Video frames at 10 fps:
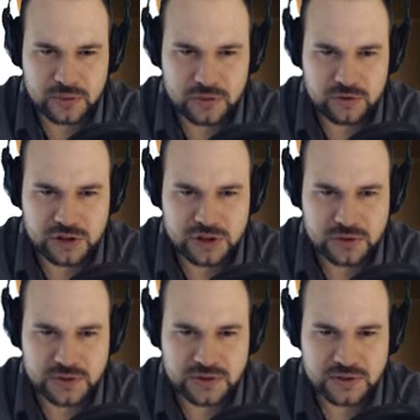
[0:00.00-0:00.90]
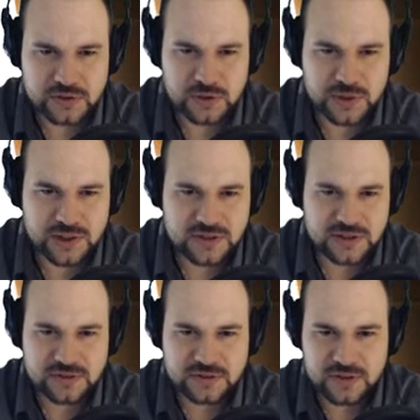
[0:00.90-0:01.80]
Russia will soon commit
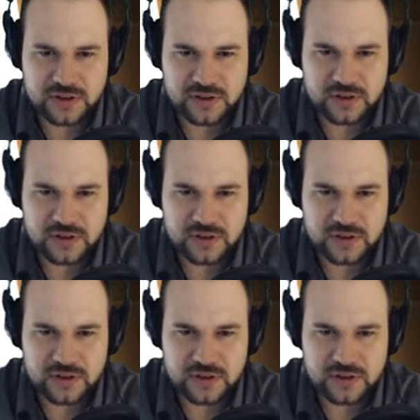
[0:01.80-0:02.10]
itself to the